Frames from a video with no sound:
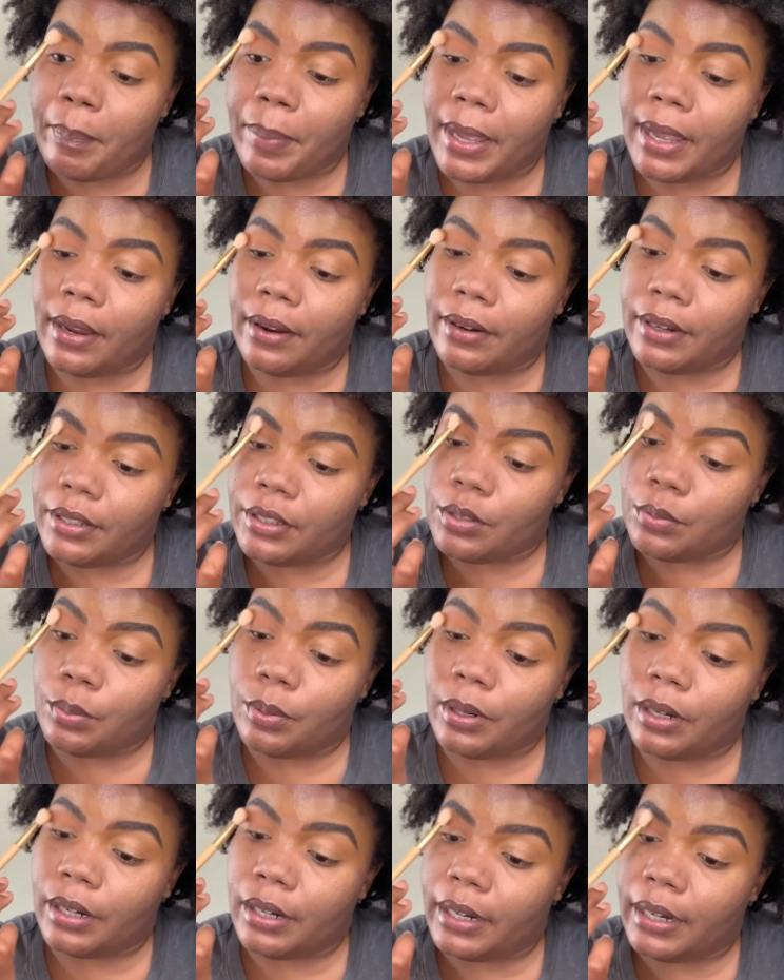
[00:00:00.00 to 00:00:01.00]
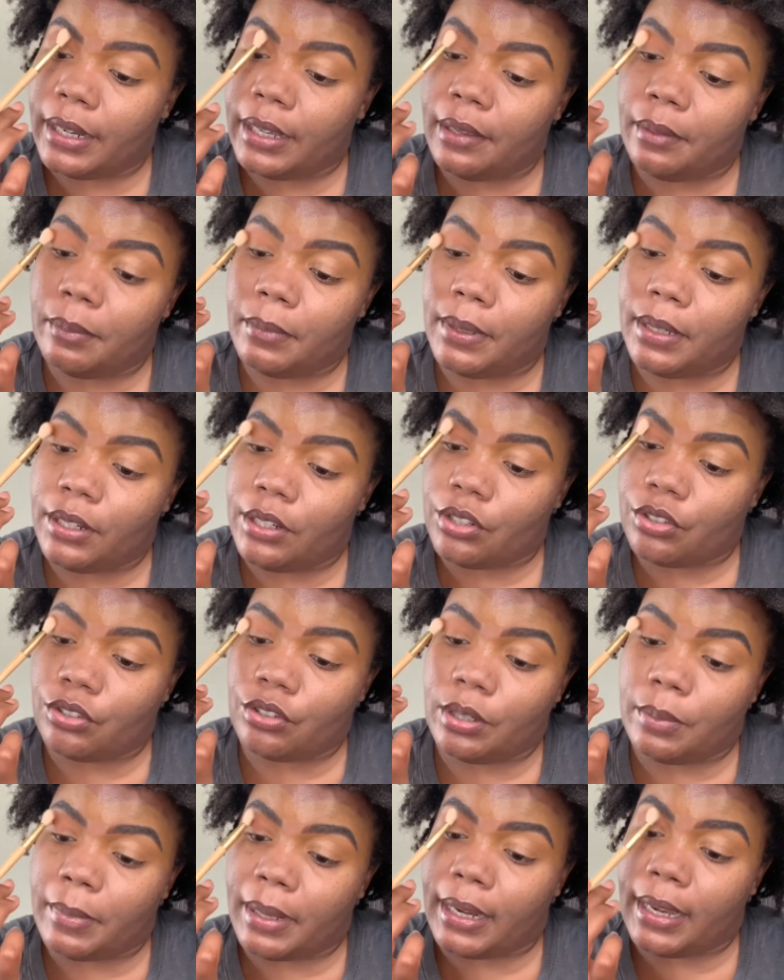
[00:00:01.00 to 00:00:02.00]
parents were in
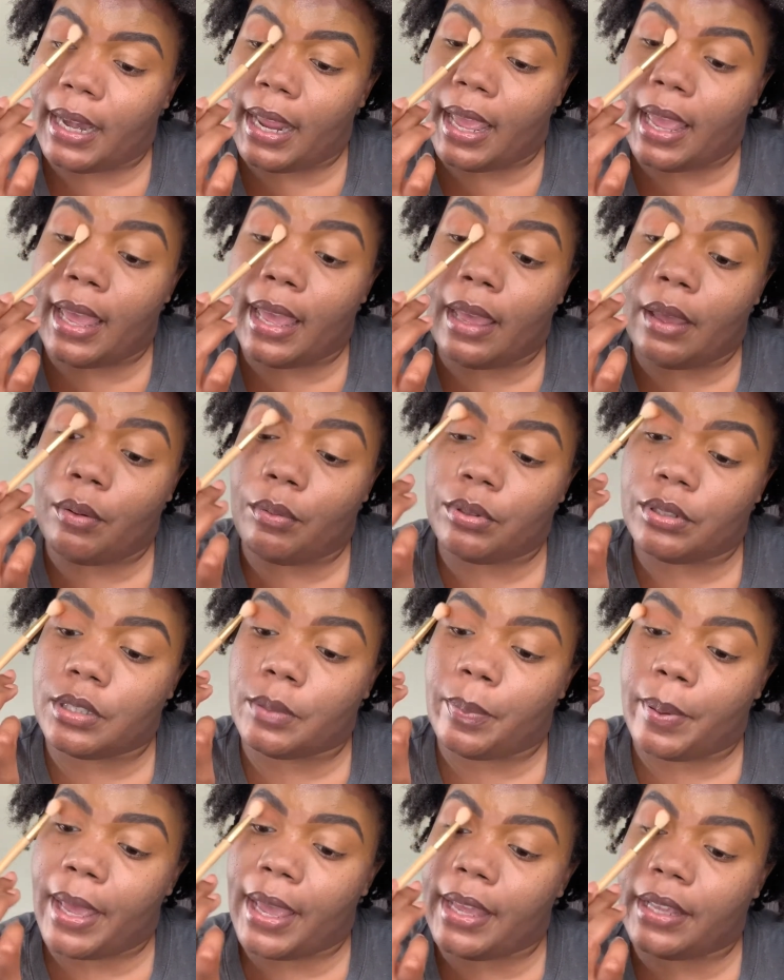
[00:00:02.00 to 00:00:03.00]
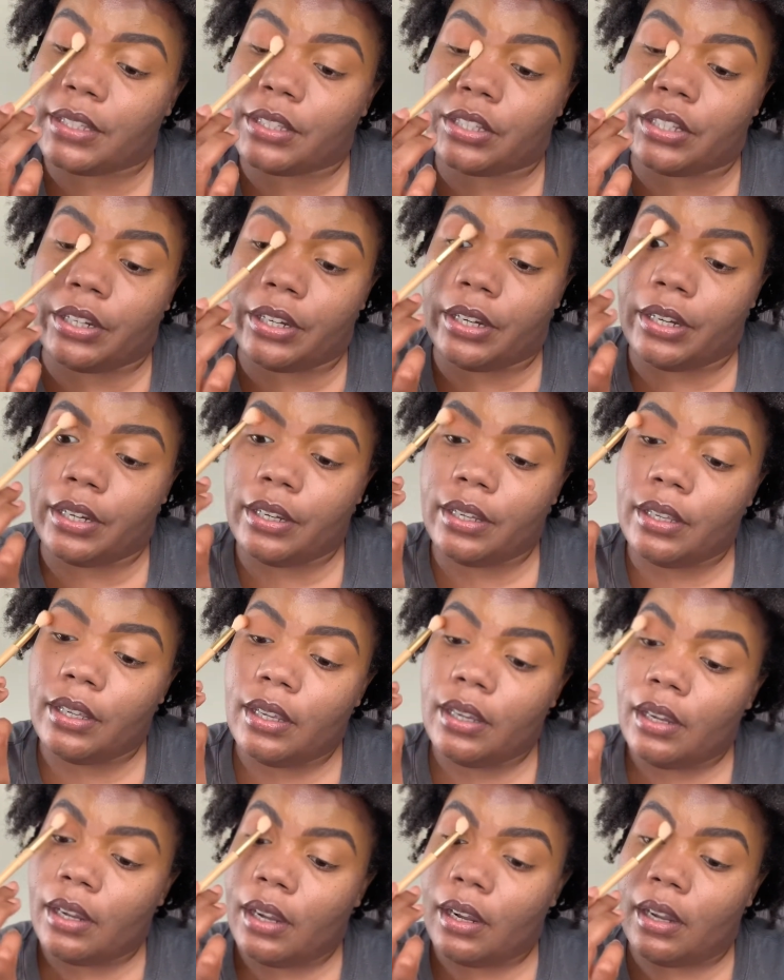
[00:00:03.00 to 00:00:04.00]
ministry. My dad was a pastor,
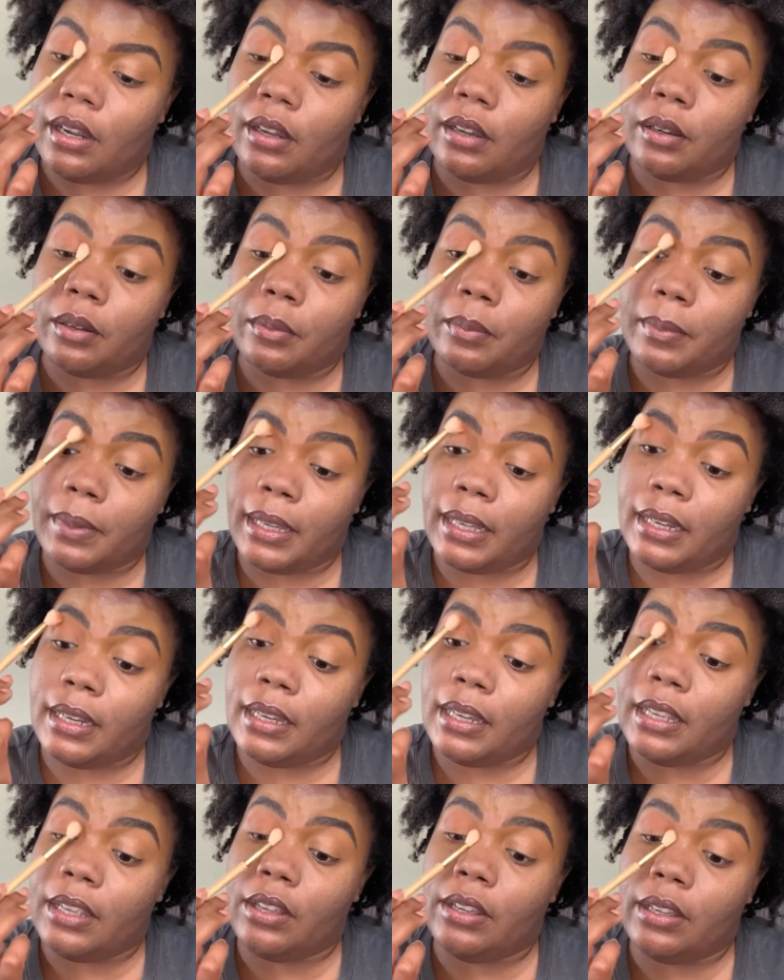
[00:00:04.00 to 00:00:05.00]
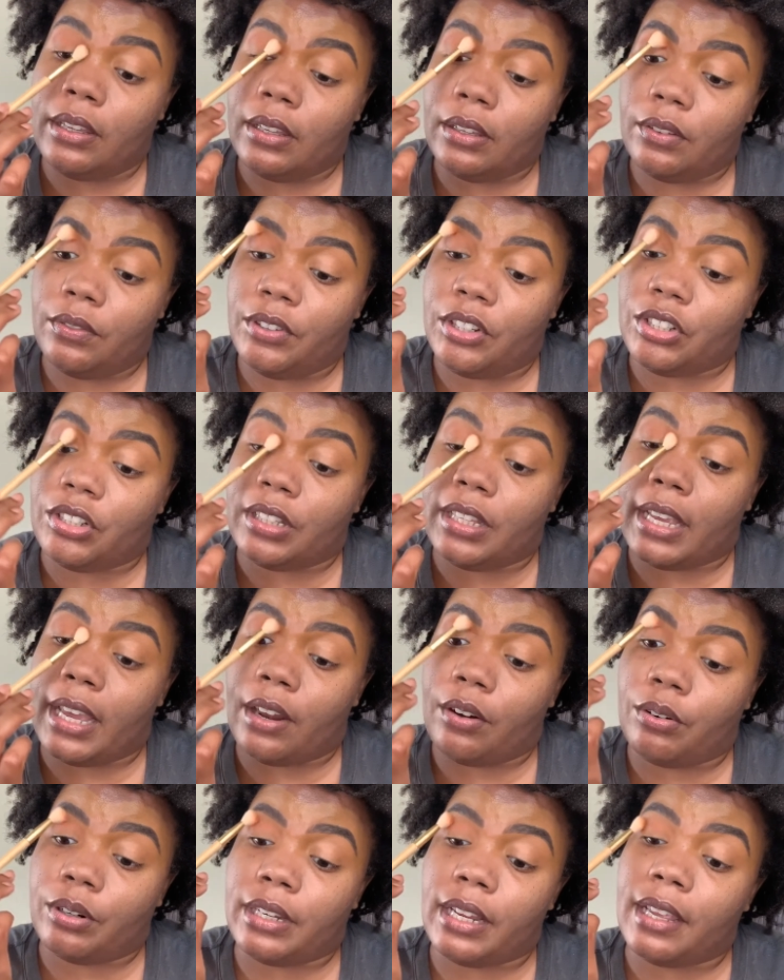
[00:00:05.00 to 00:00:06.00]
and he eventually got
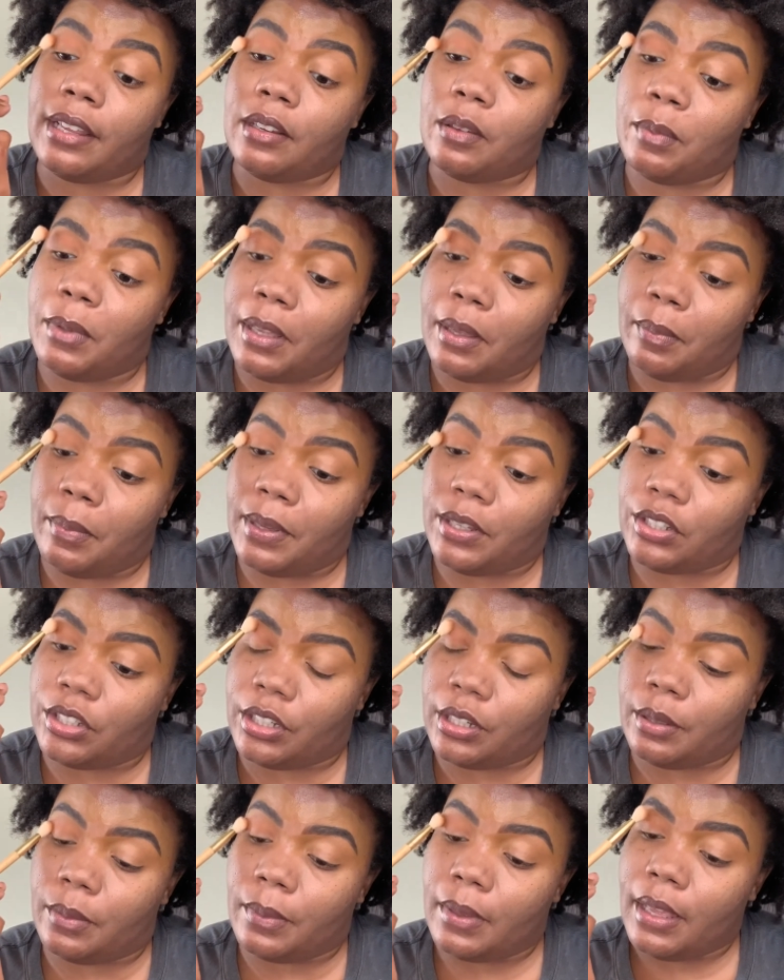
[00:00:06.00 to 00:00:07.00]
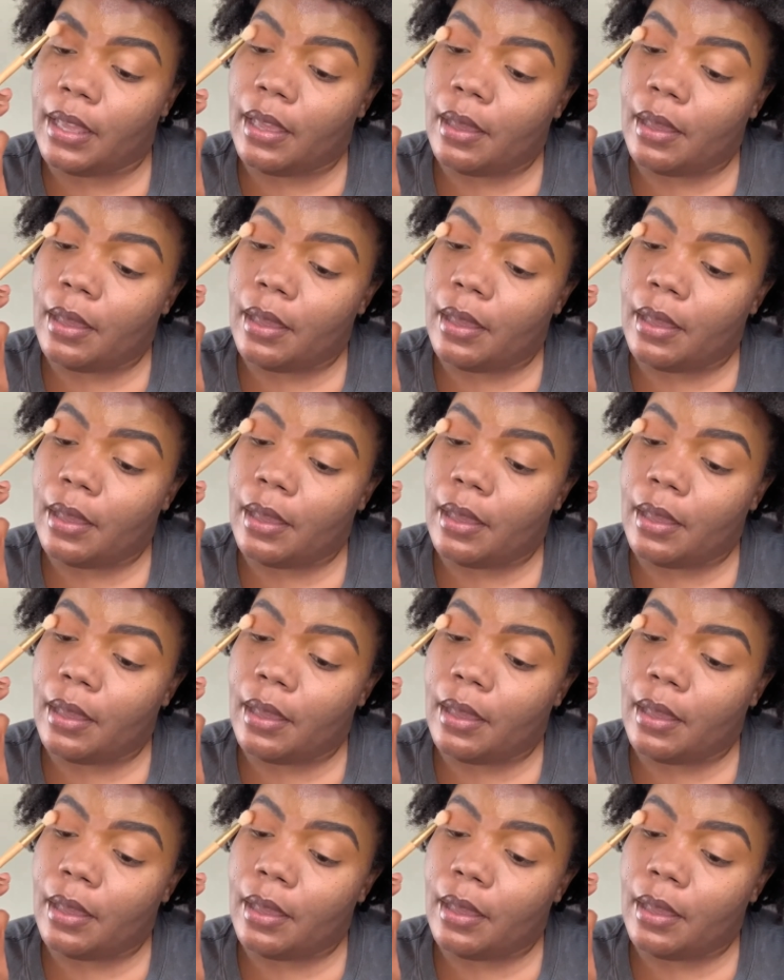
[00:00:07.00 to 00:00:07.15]
ordained to be a bishop.